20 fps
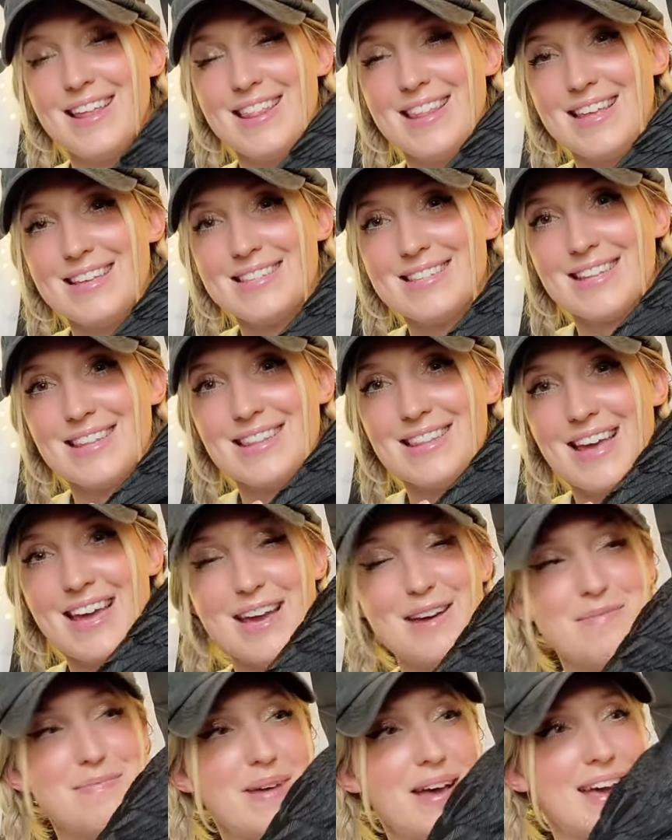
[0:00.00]
this
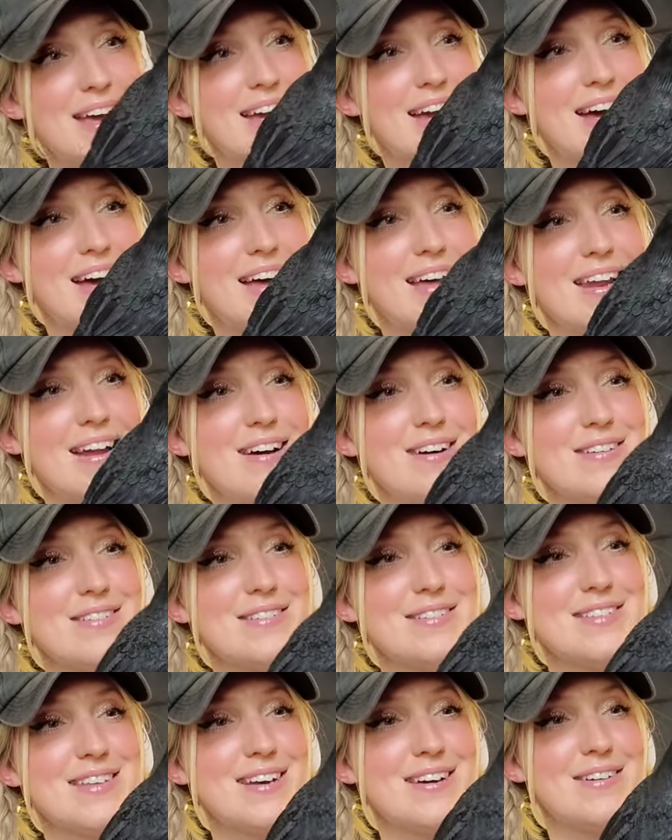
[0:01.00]
lamp I got
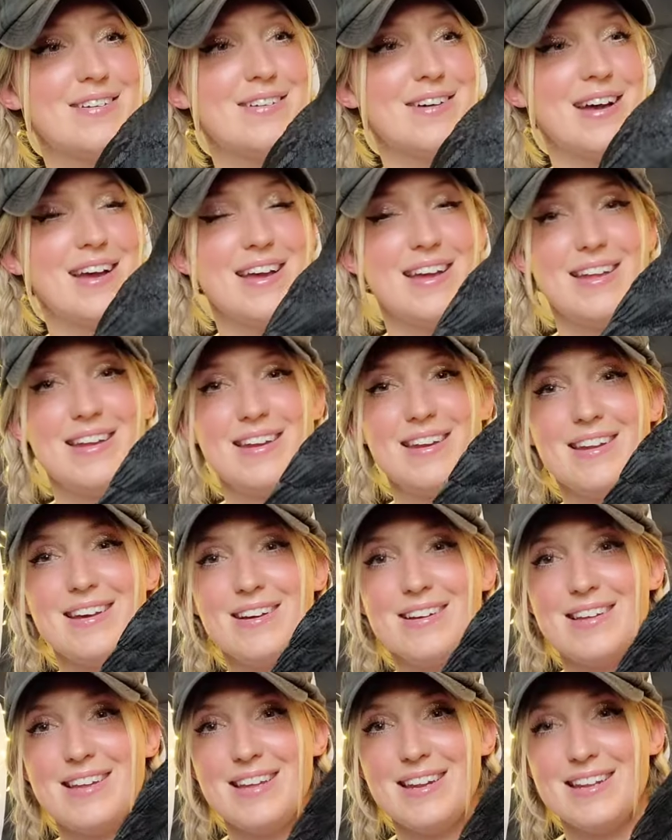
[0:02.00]
also, and
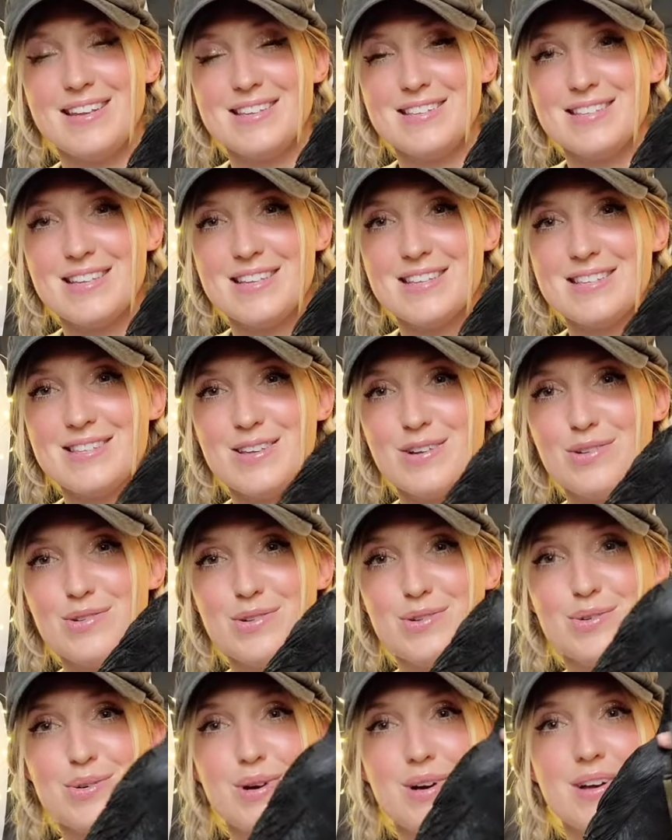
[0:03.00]
it is so
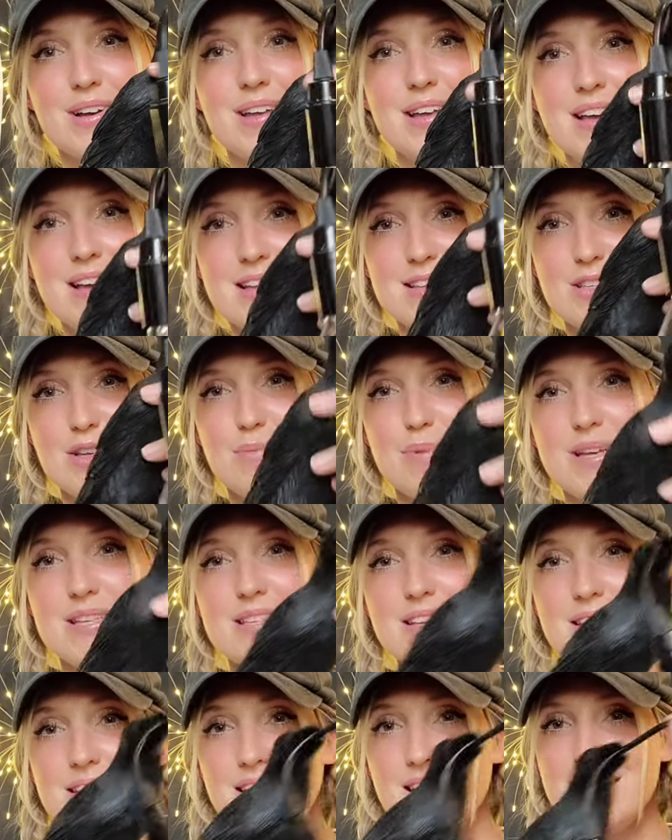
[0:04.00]
cool. So
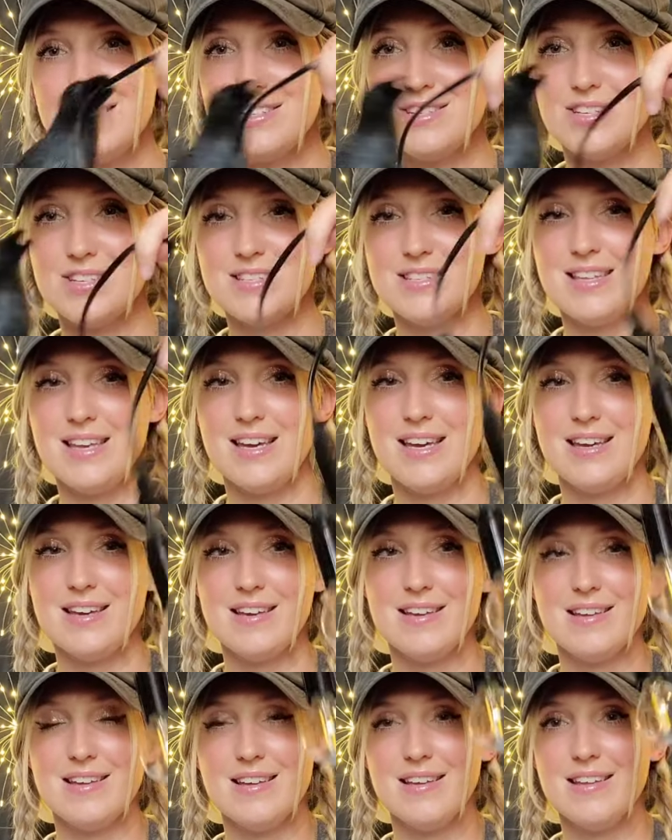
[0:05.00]
basically it's just like
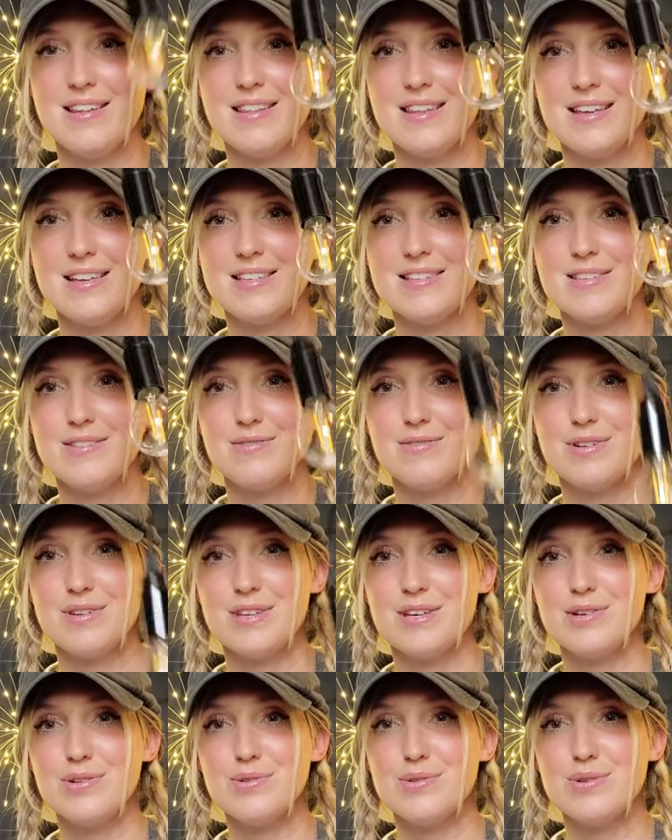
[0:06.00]
this
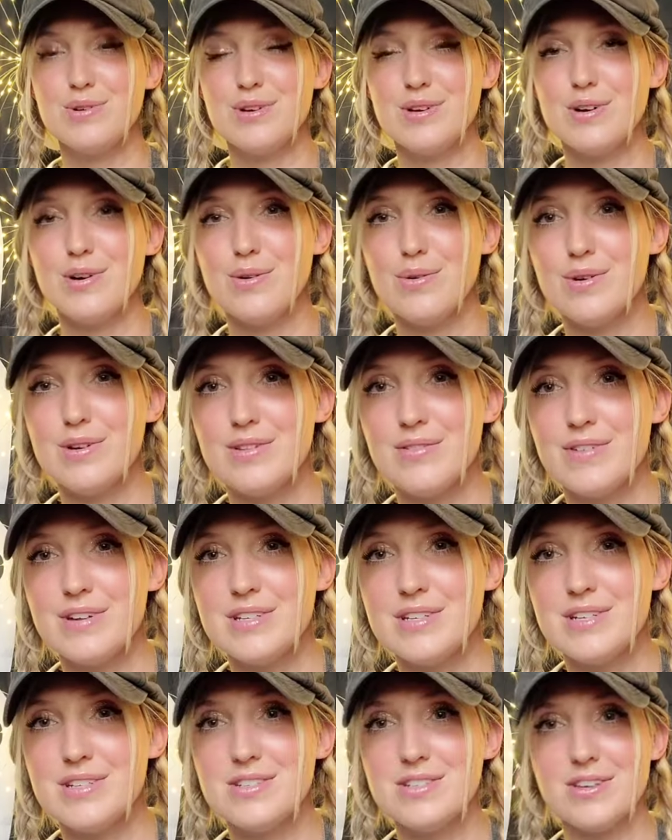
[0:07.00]
really cool old
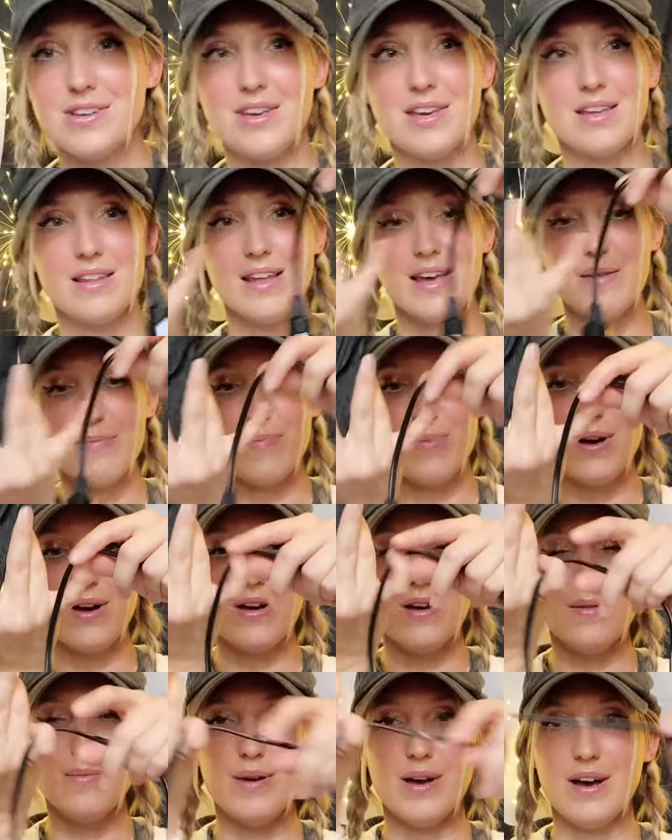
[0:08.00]
vintage looking light
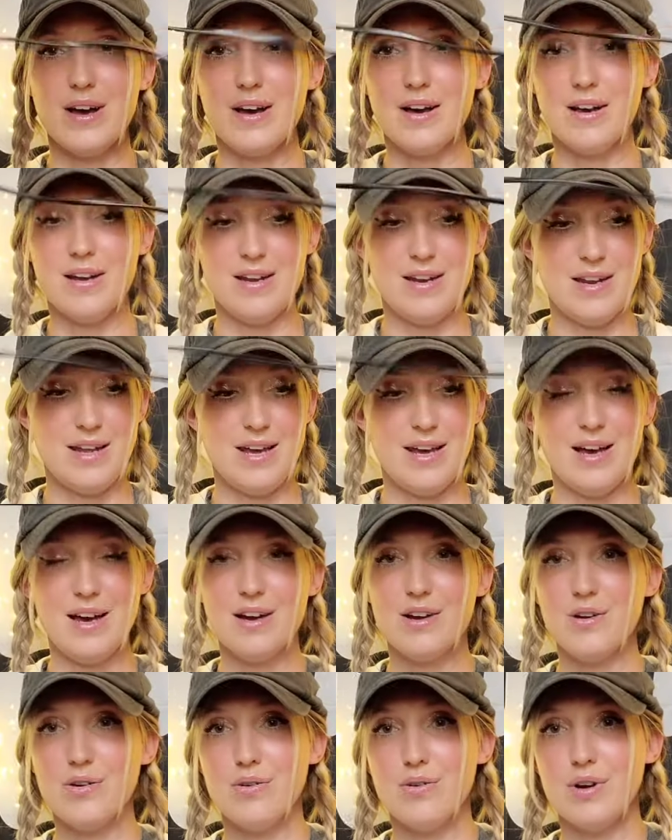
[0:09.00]
bulb on
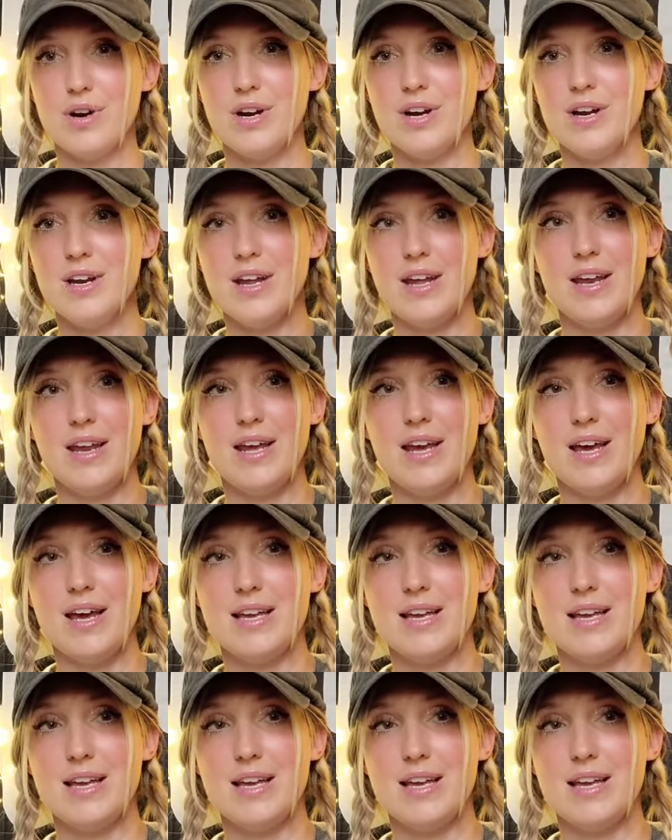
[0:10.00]
a cord, and it